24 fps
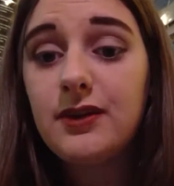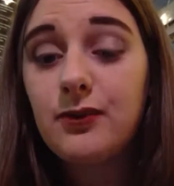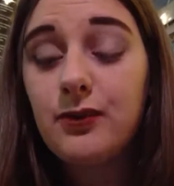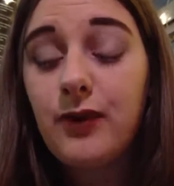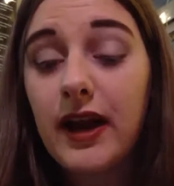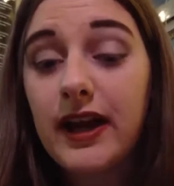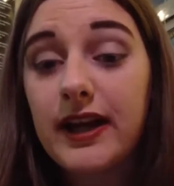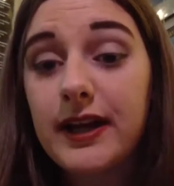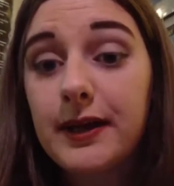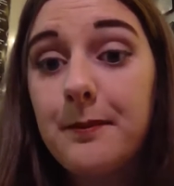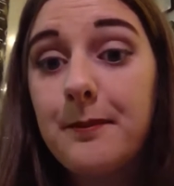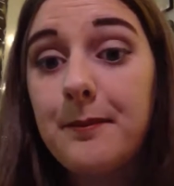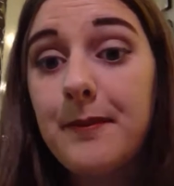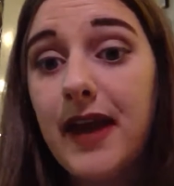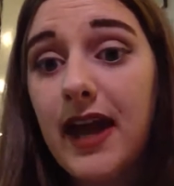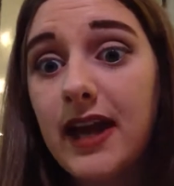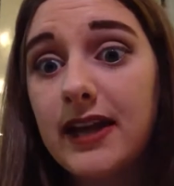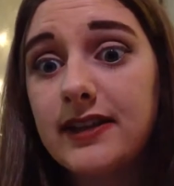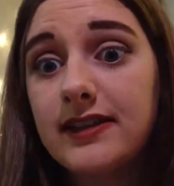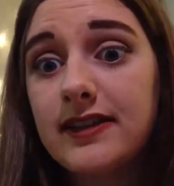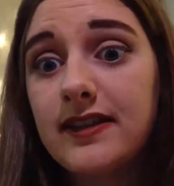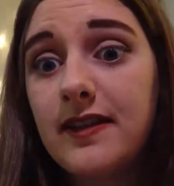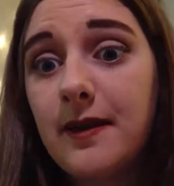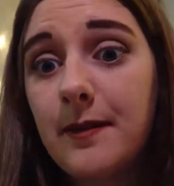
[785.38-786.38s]

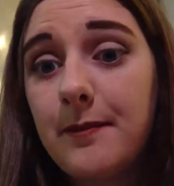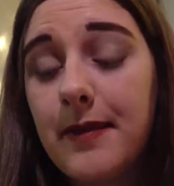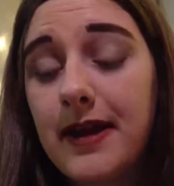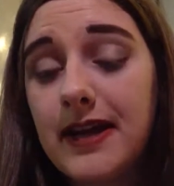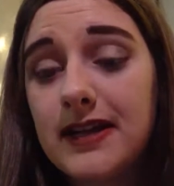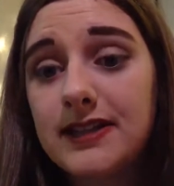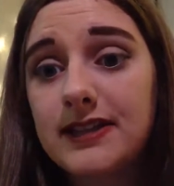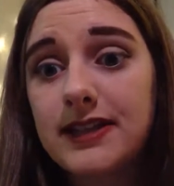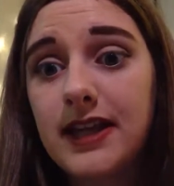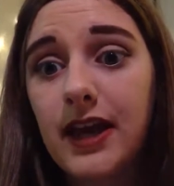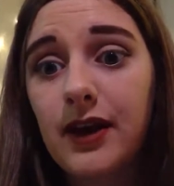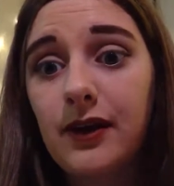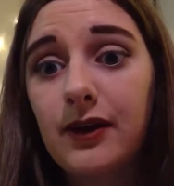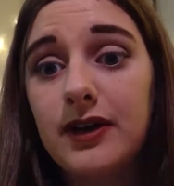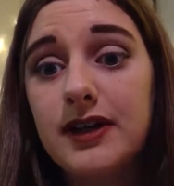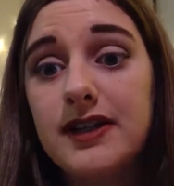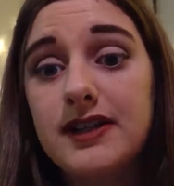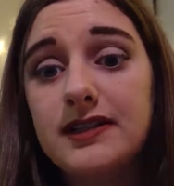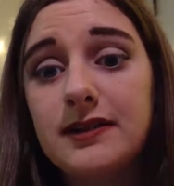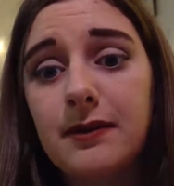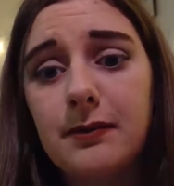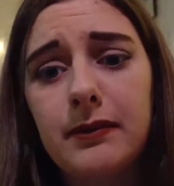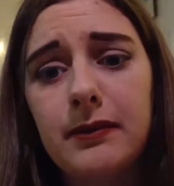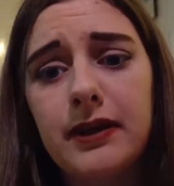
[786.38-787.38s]
recommend the mascara to
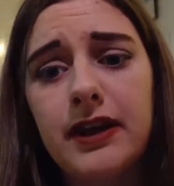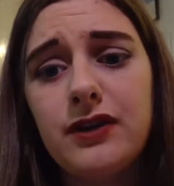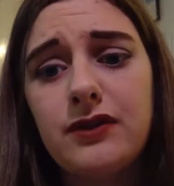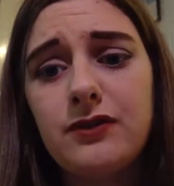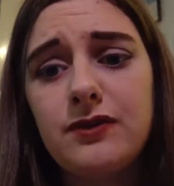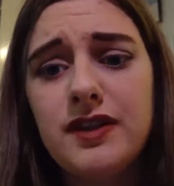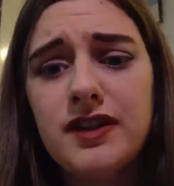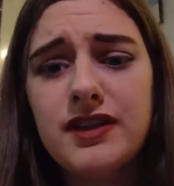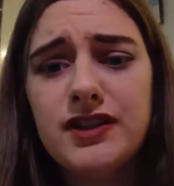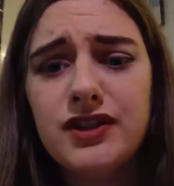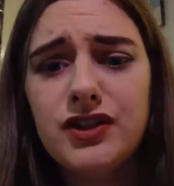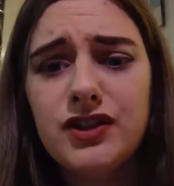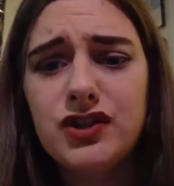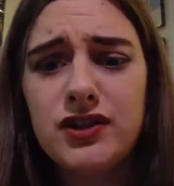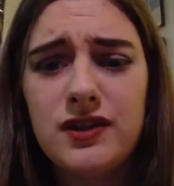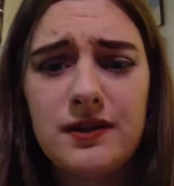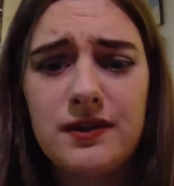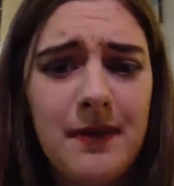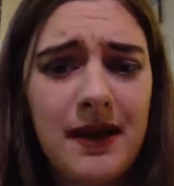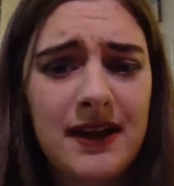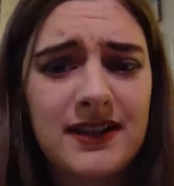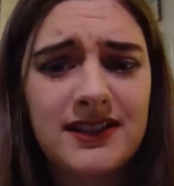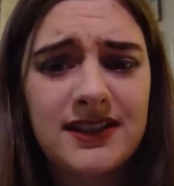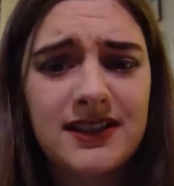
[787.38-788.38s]
somebody who needs a cheap
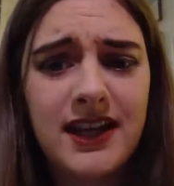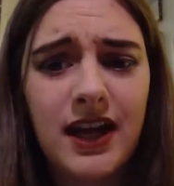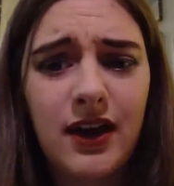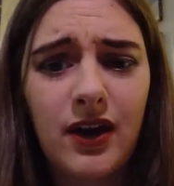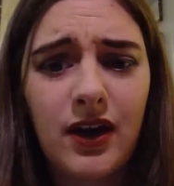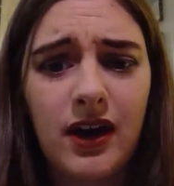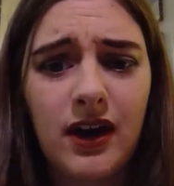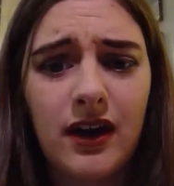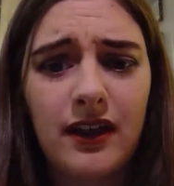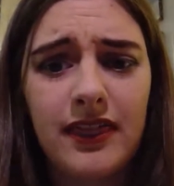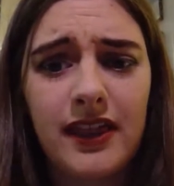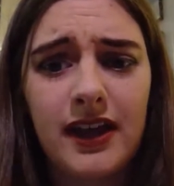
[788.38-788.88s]
mascara